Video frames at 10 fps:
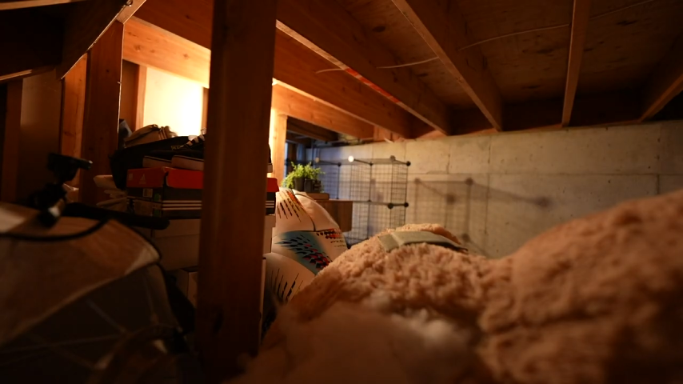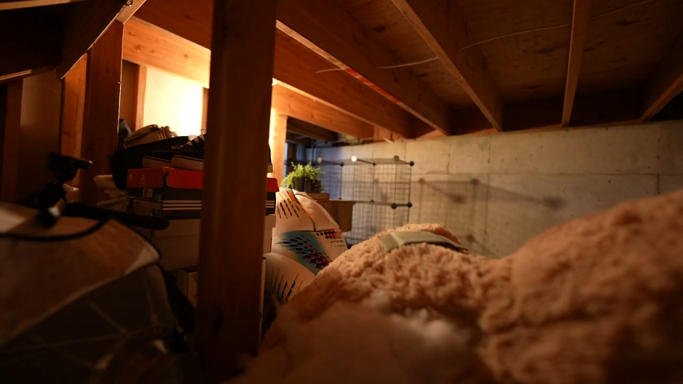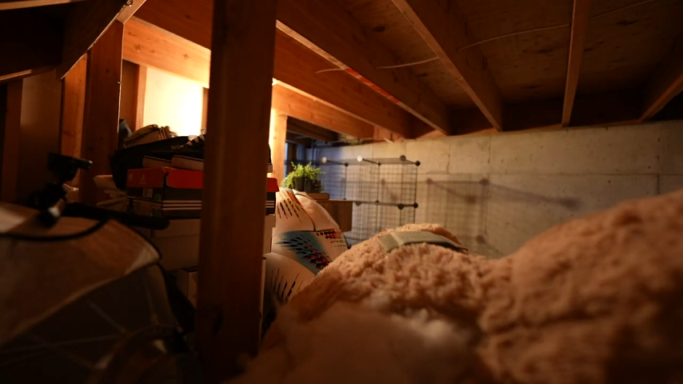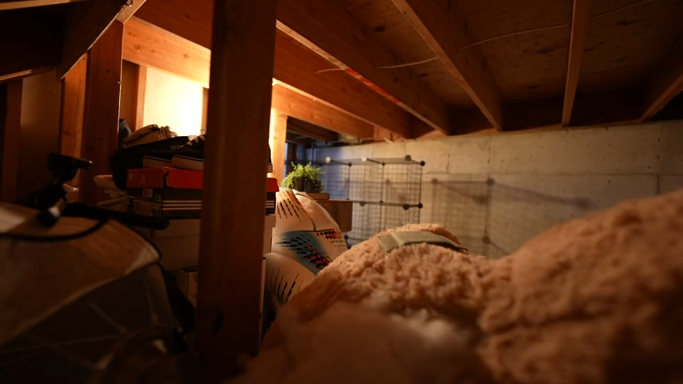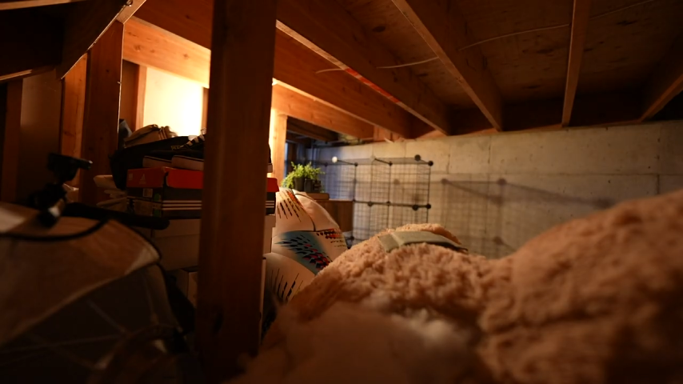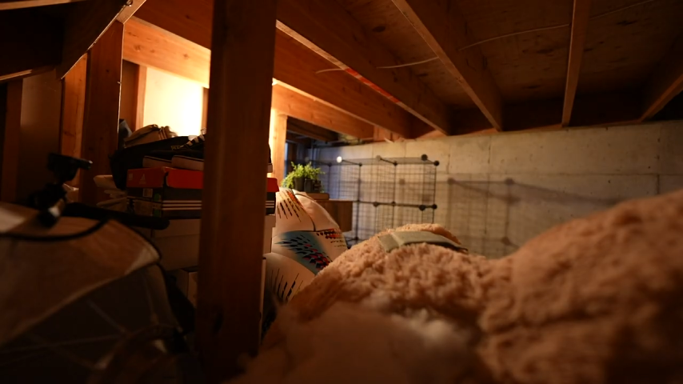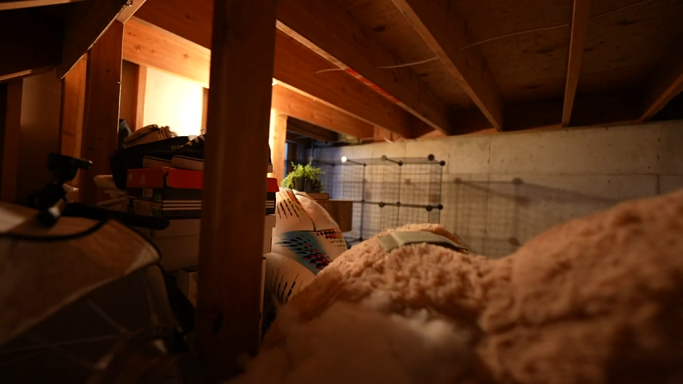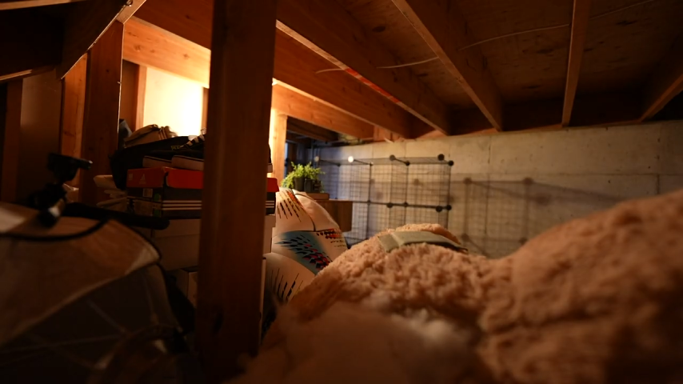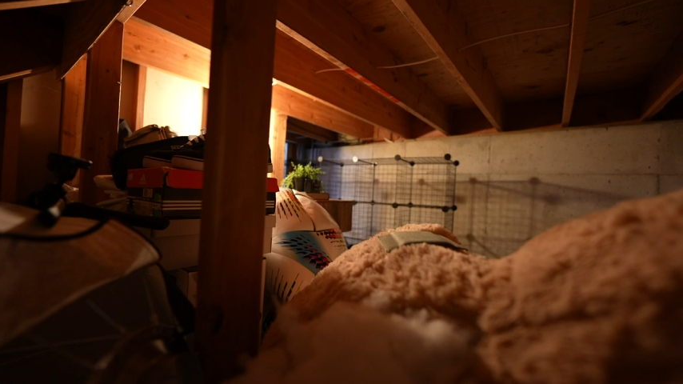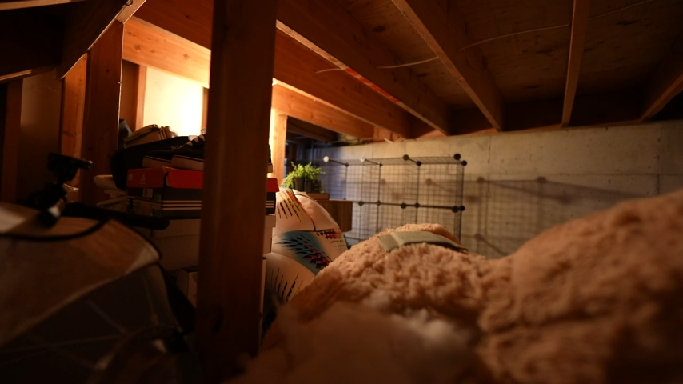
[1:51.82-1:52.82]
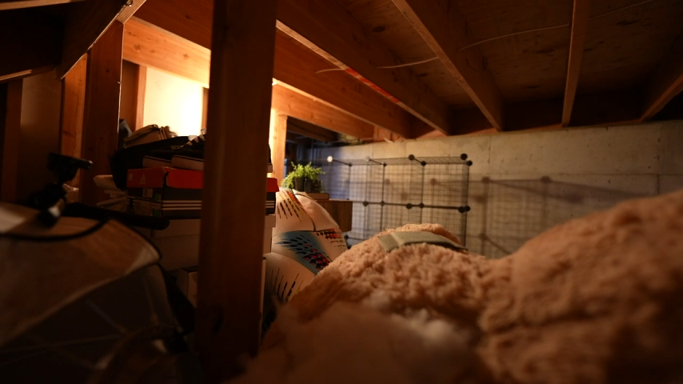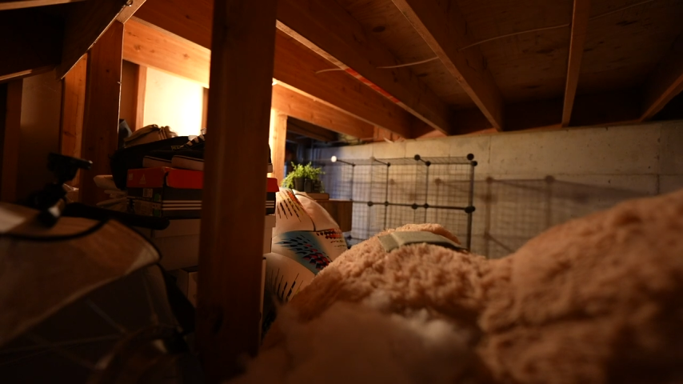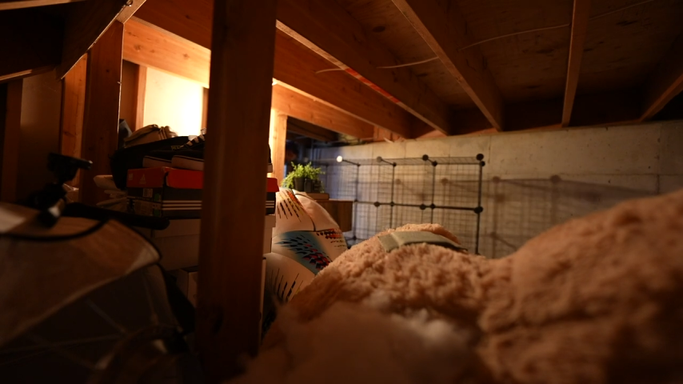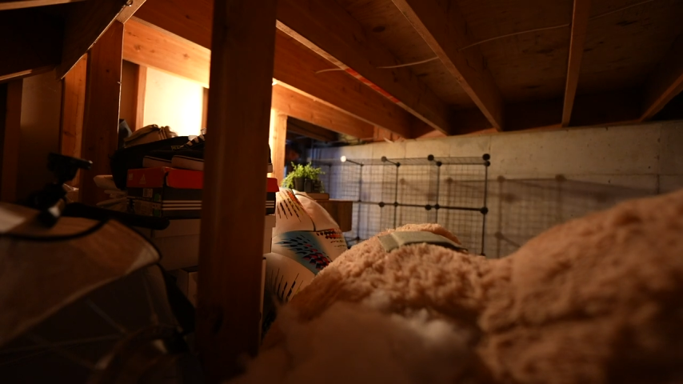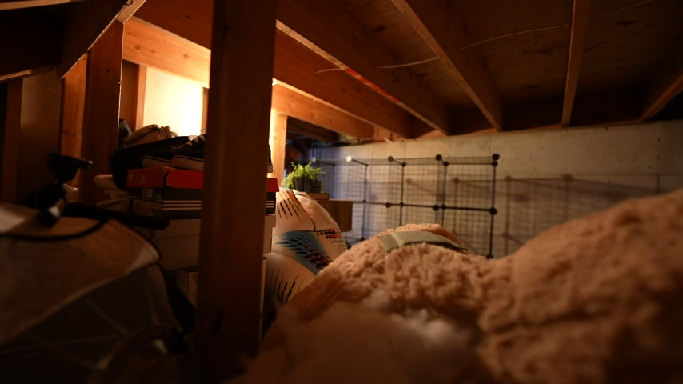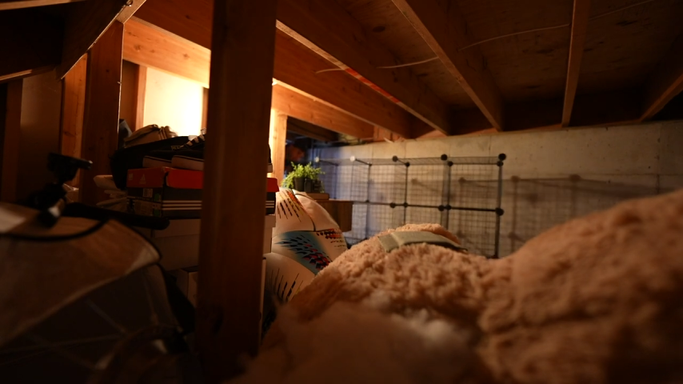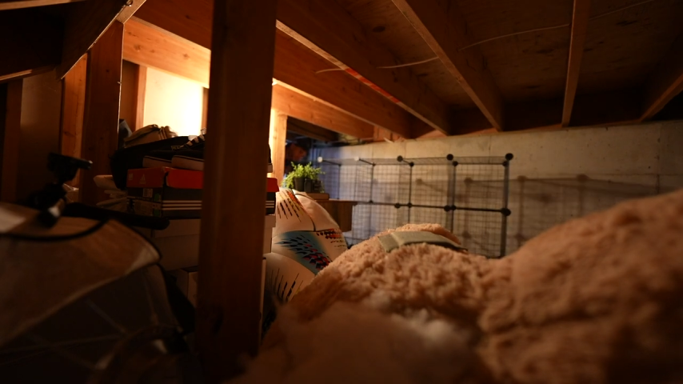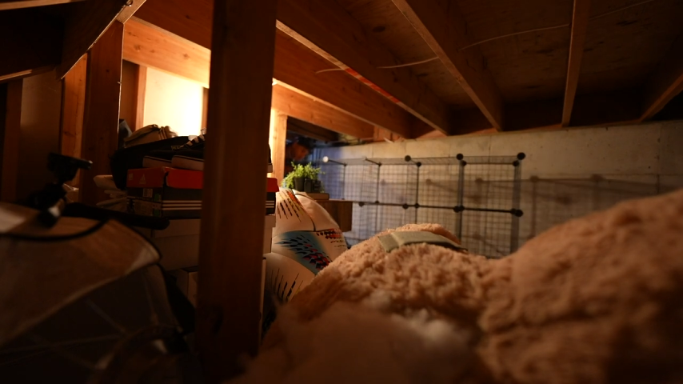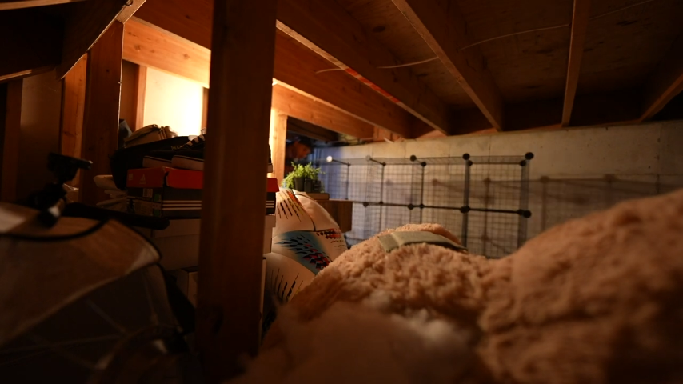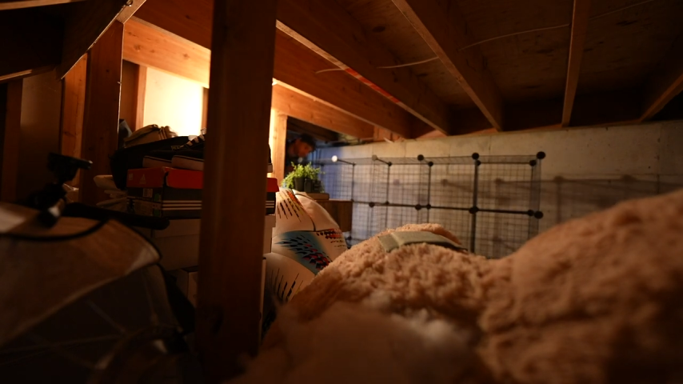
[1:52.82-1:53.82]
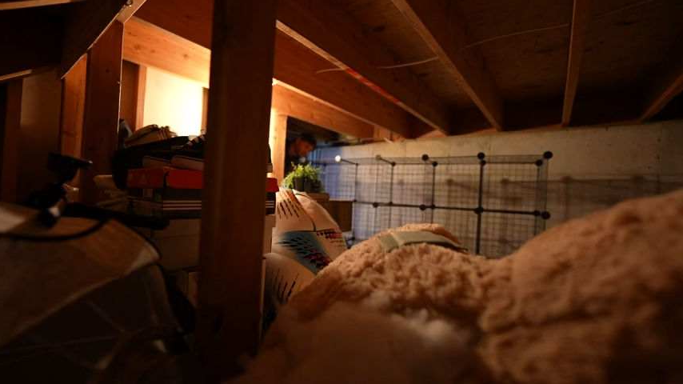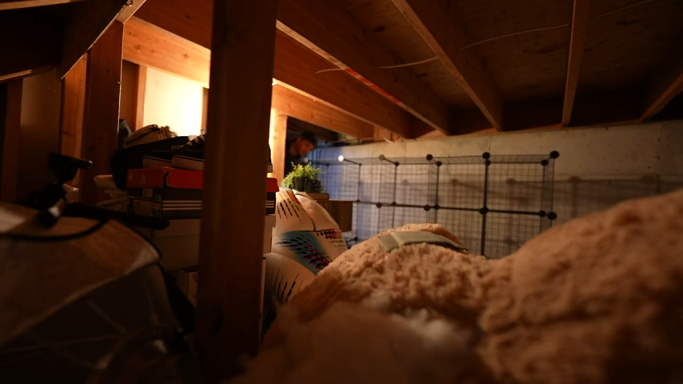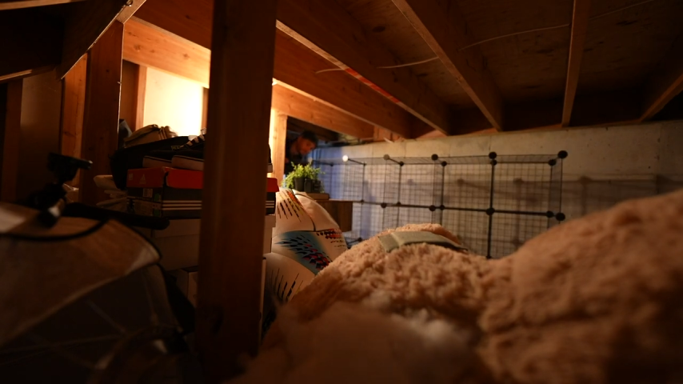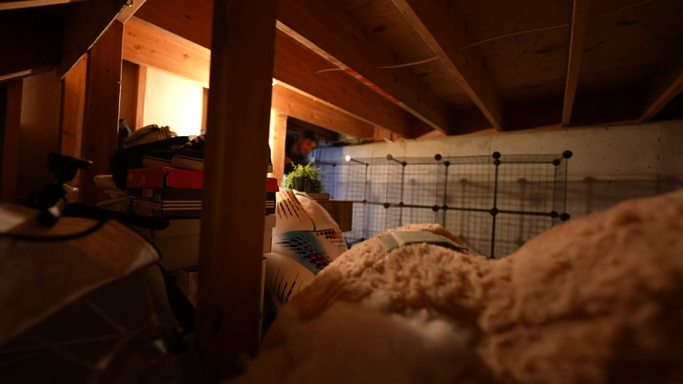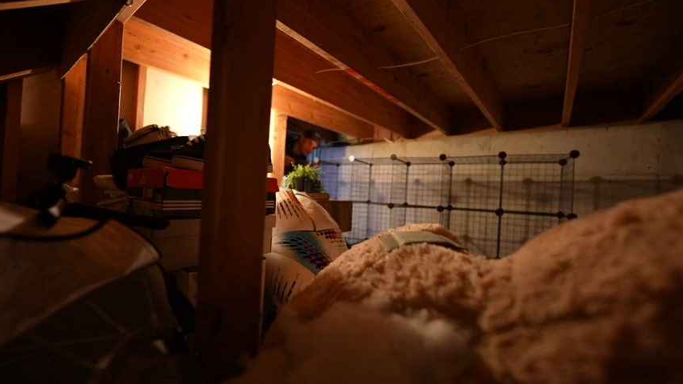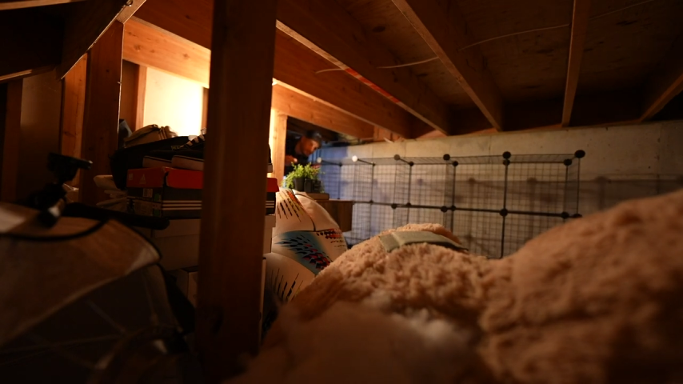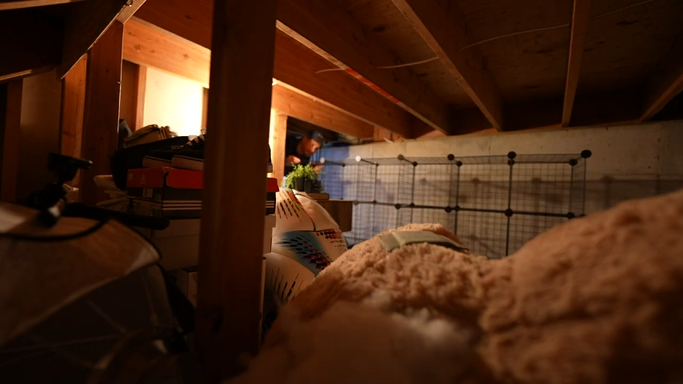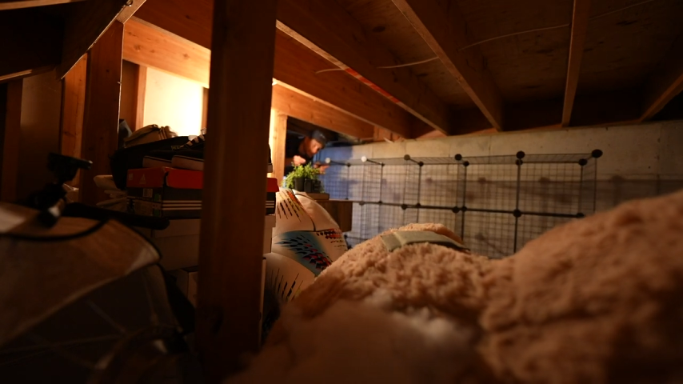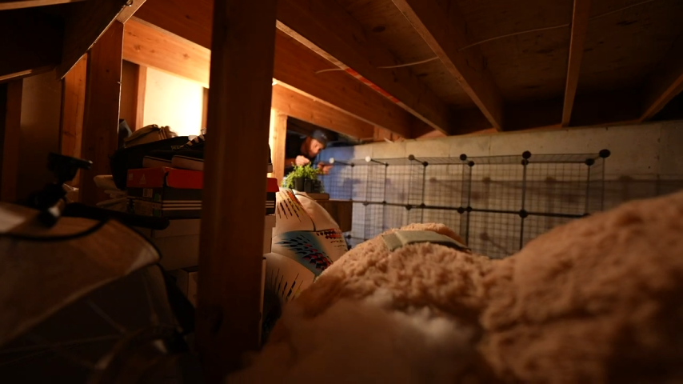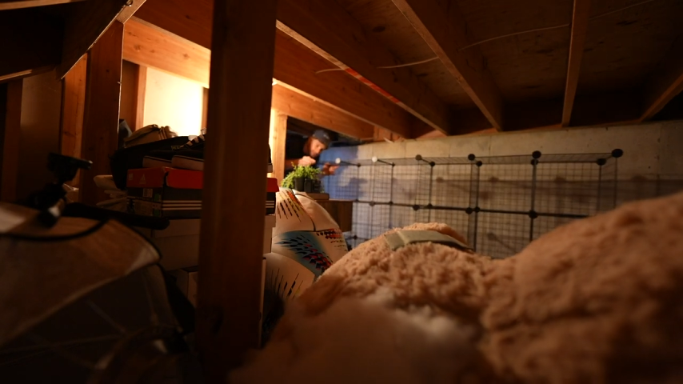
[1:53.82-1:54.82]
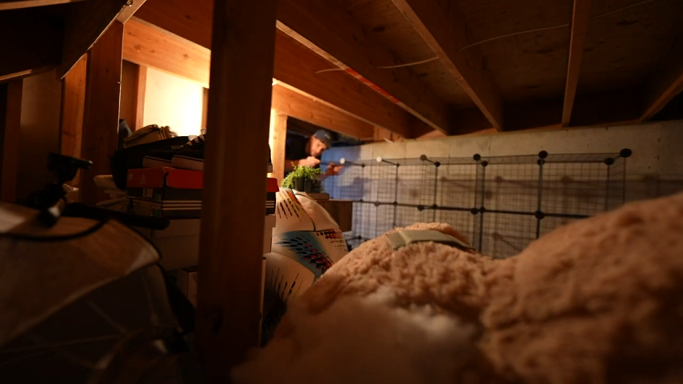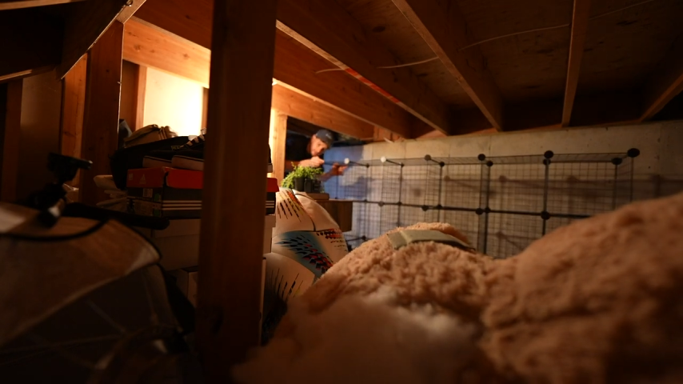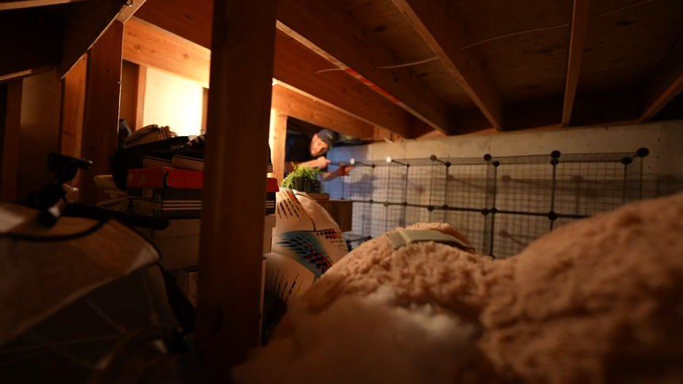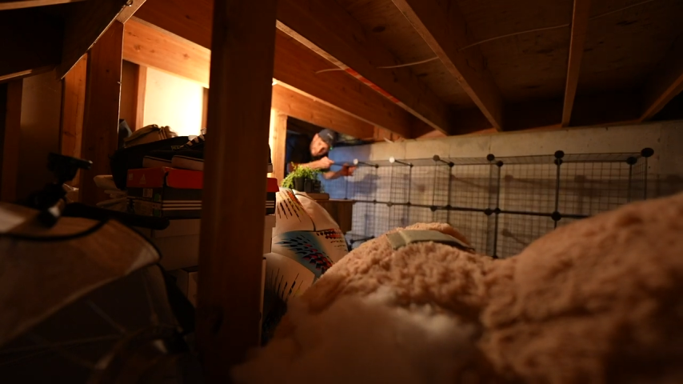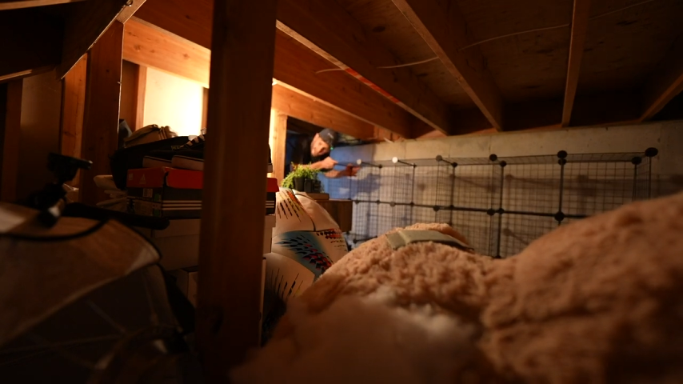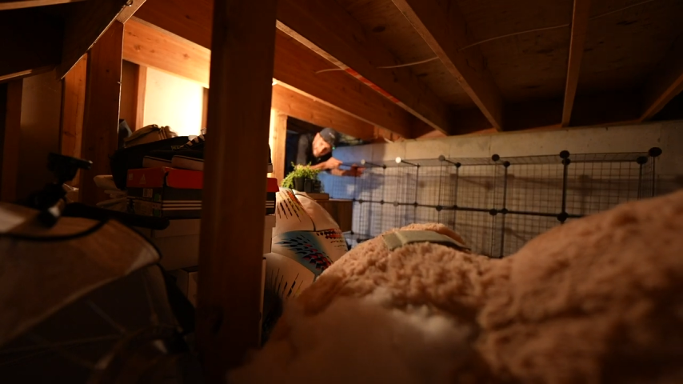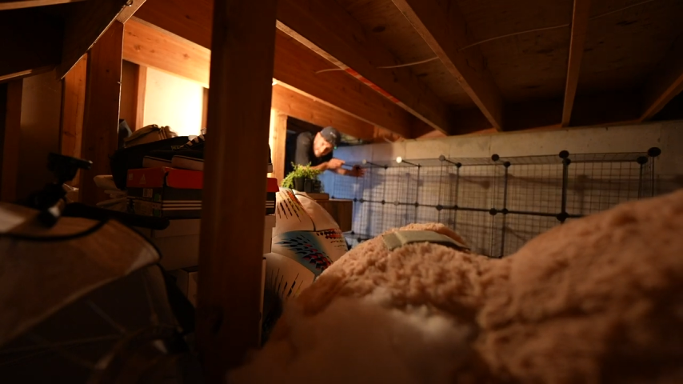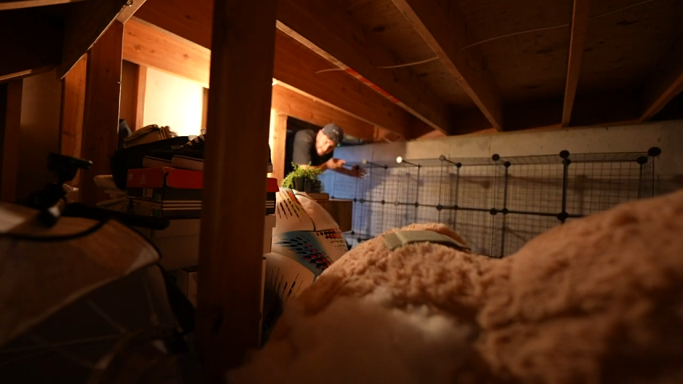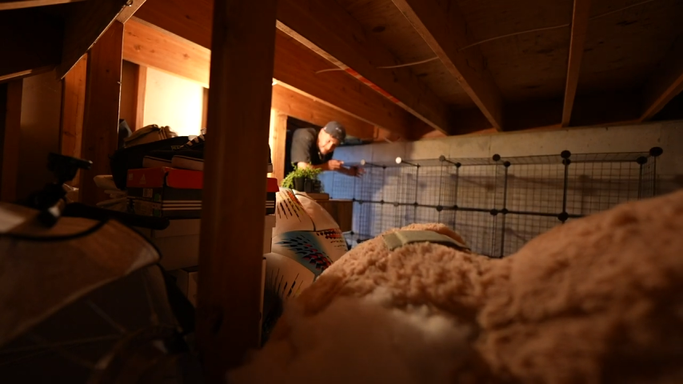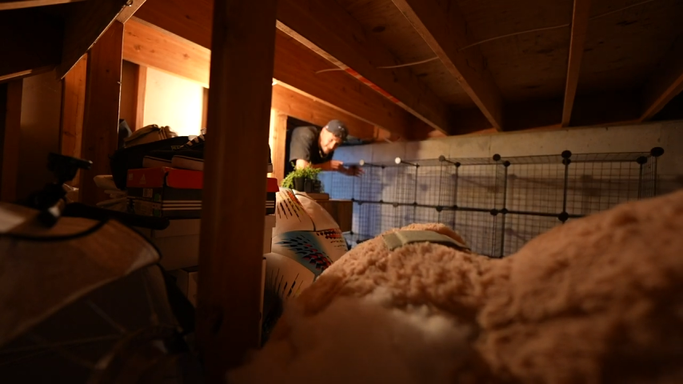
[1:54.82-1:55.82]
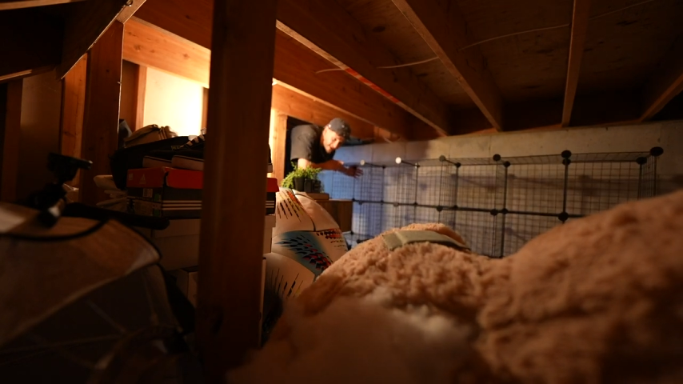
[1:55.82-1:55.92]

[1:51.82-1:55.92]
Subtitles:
Nobody's mouth can be seen.